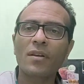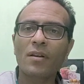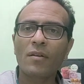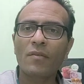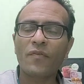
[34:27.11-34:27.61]

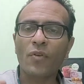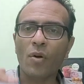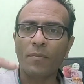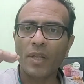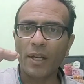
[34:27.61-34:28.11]
from
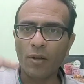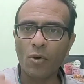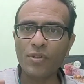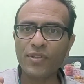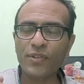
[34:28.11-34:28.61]
low
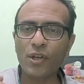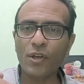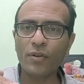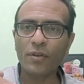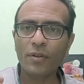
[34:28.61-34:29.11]
stair
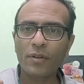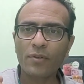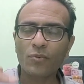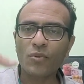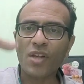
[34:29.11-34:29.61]
to
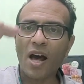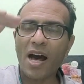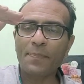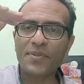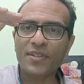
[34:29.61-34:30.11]
the
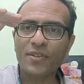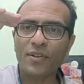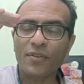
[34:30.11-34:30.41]
upstair